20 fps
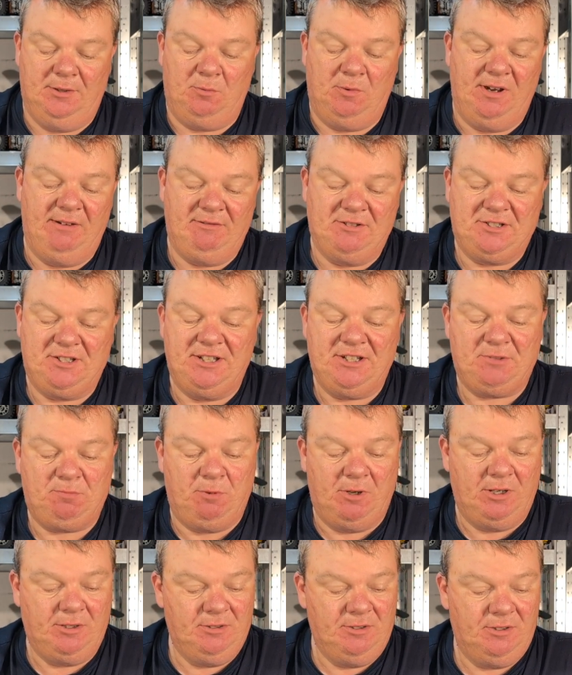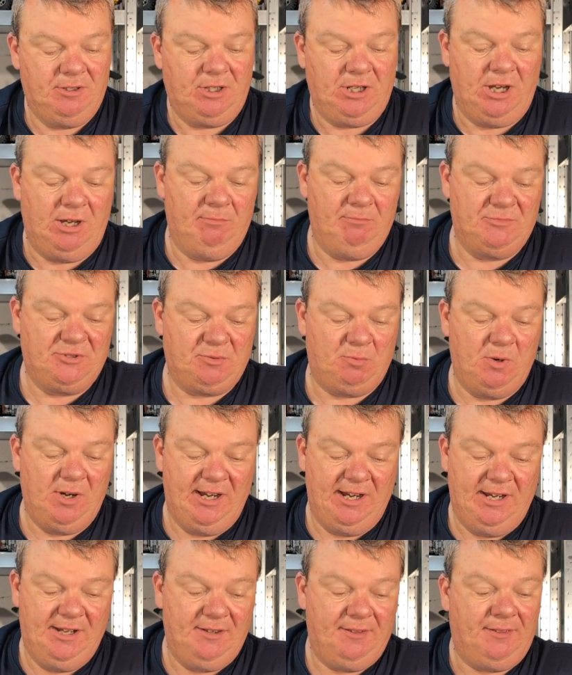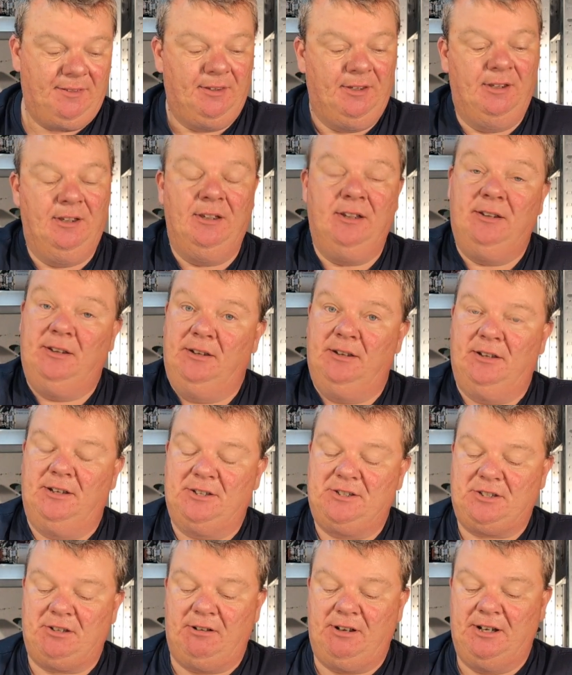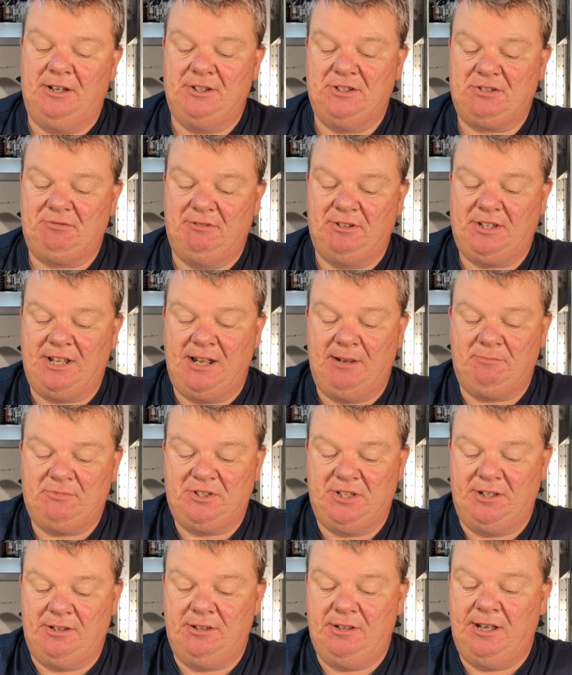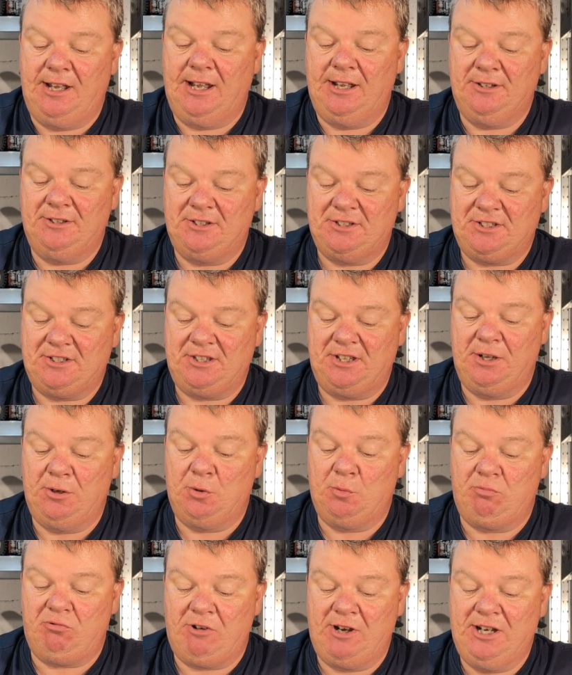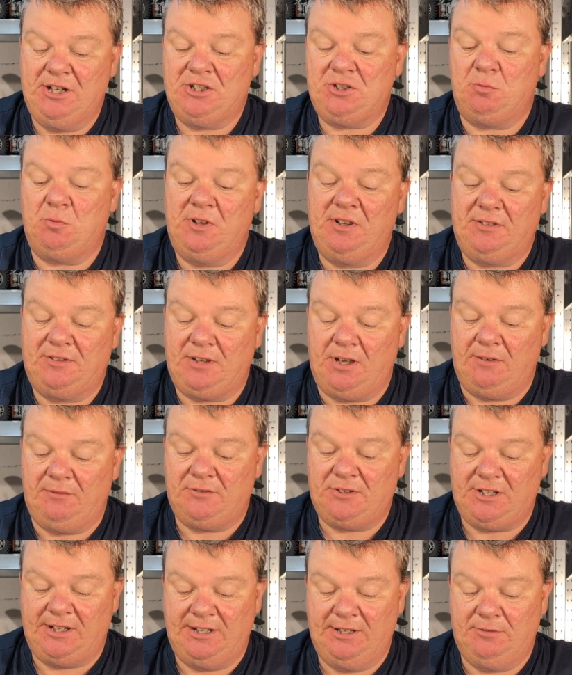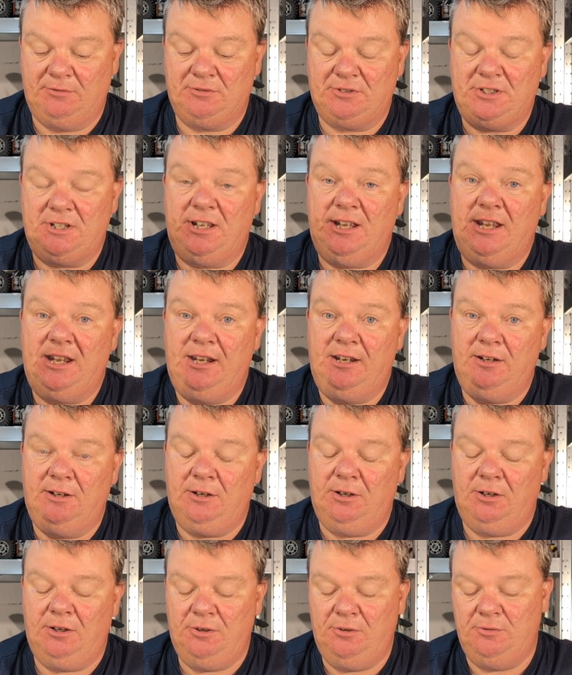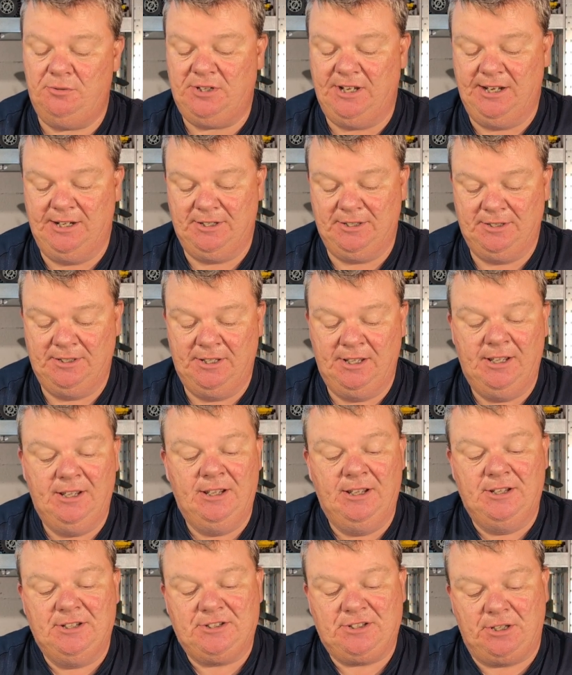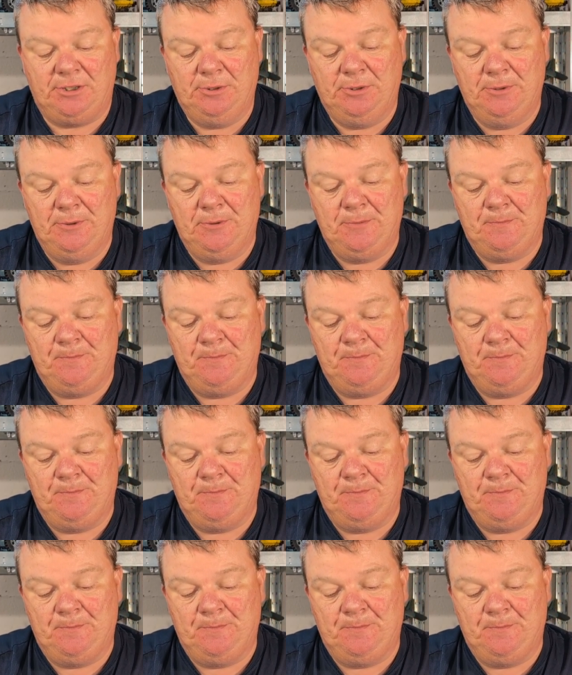Whereas this one comes with a silencer adapter and a steel breech with dovetails included. So